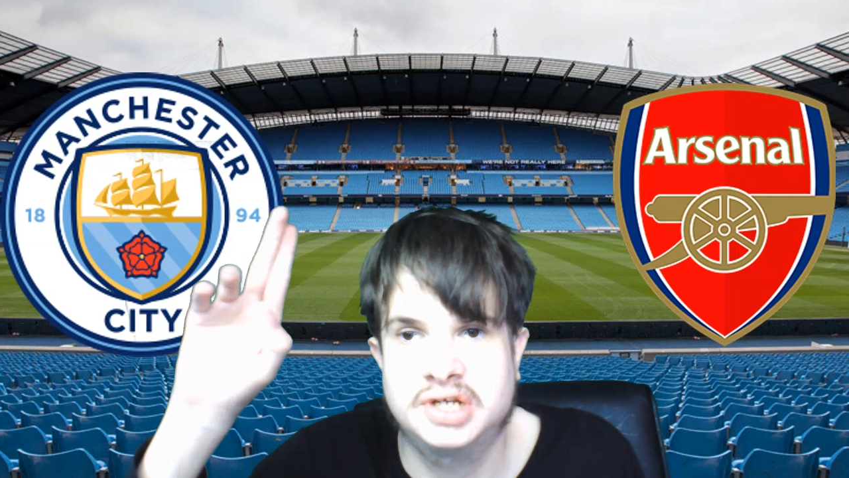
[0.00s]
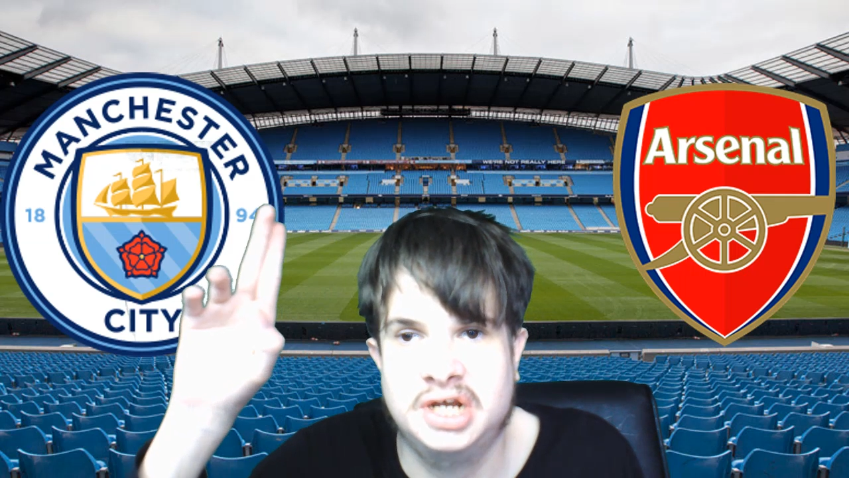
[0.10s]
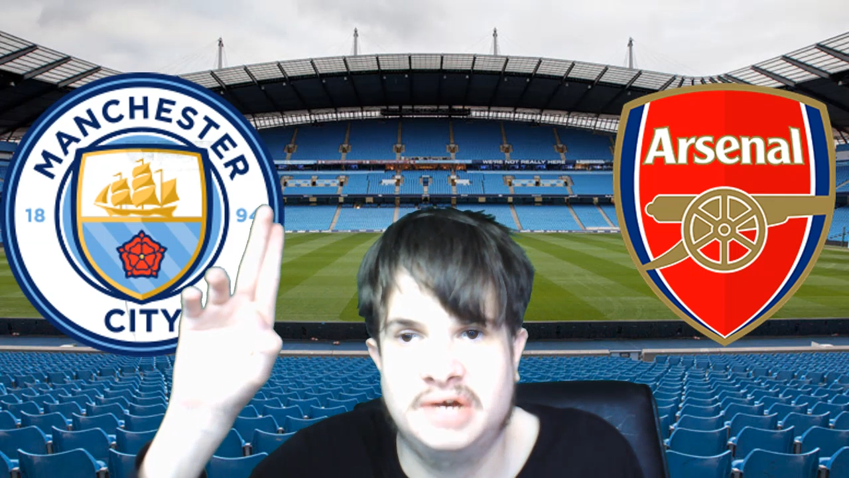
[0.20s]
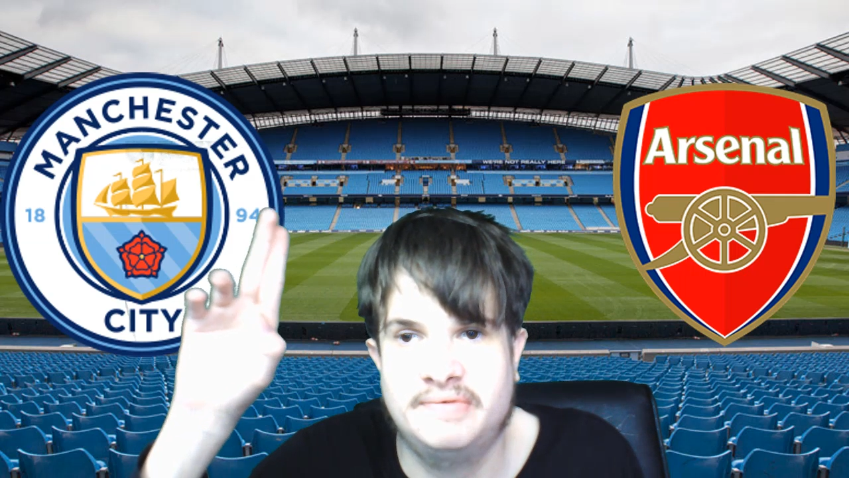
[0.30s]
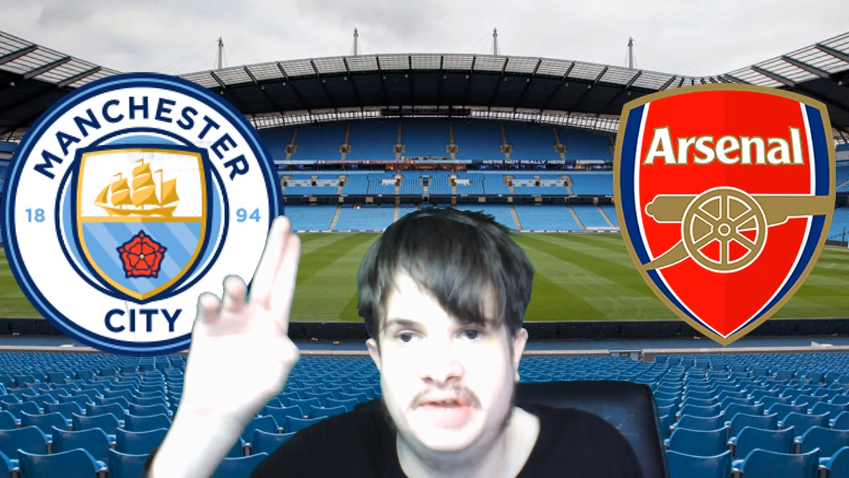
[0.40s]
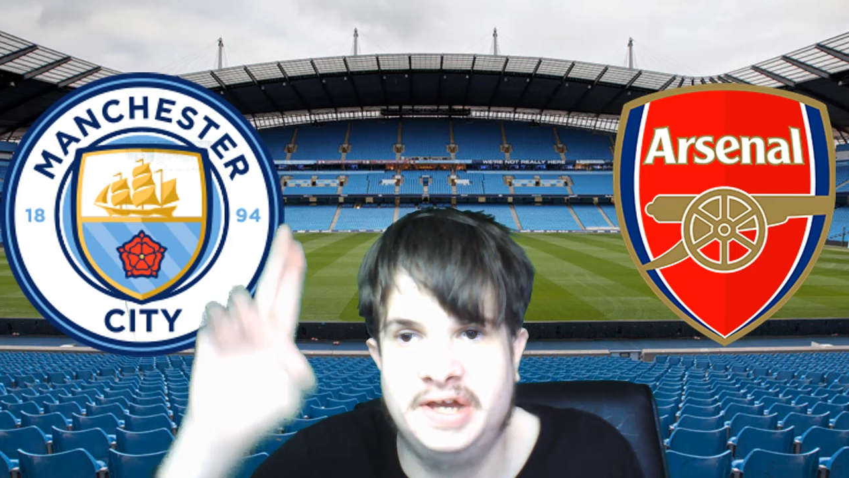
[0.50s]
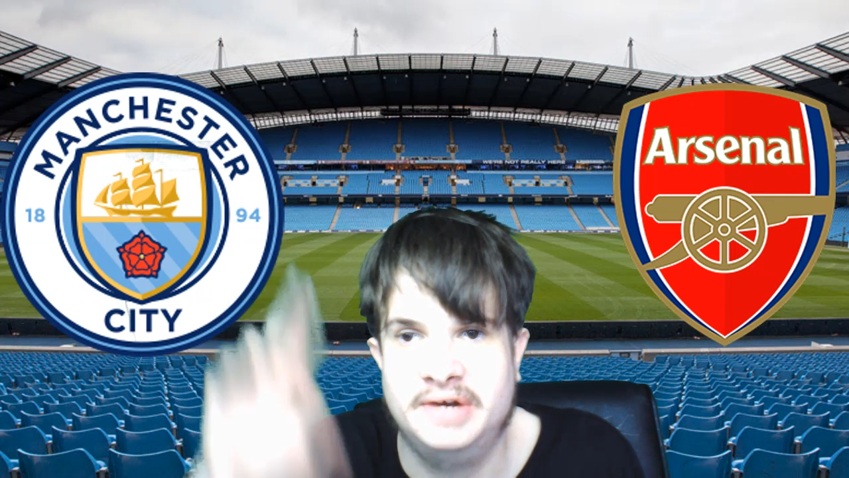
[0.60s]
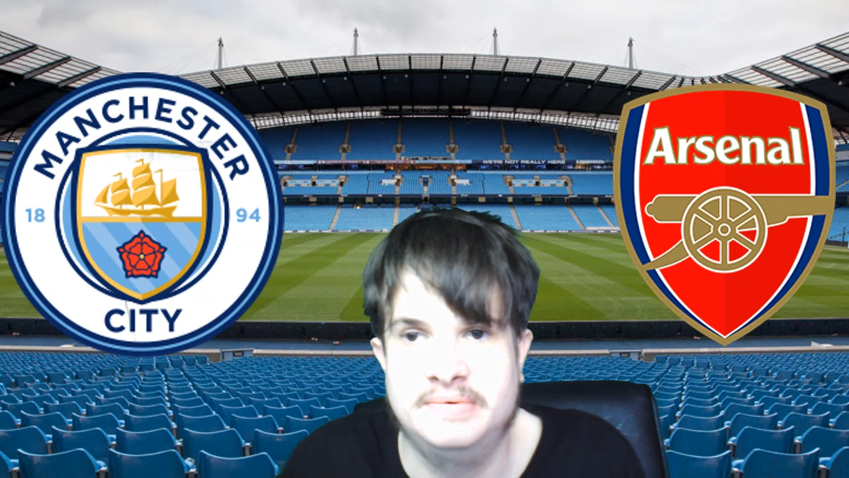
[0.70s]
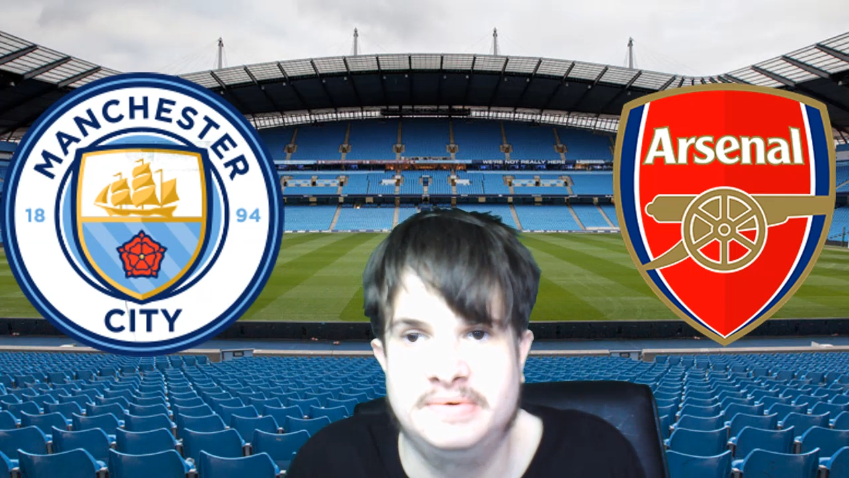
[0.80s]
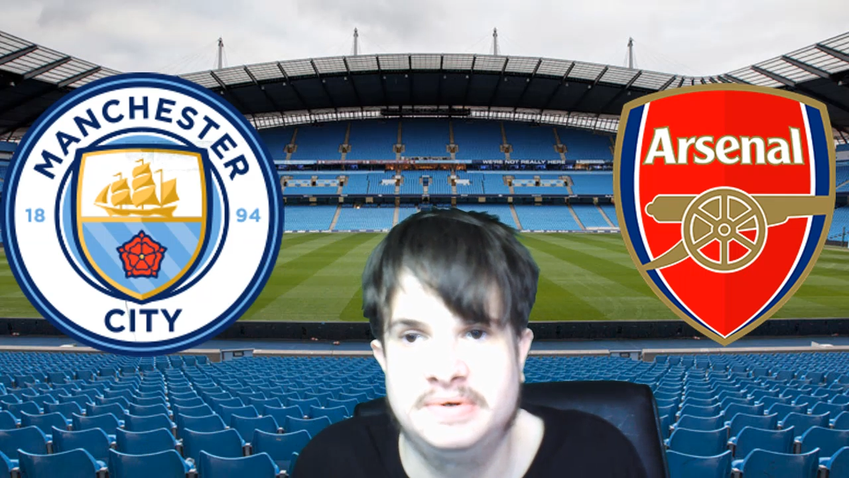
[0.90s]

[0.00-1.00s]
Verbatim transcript: Ciao now.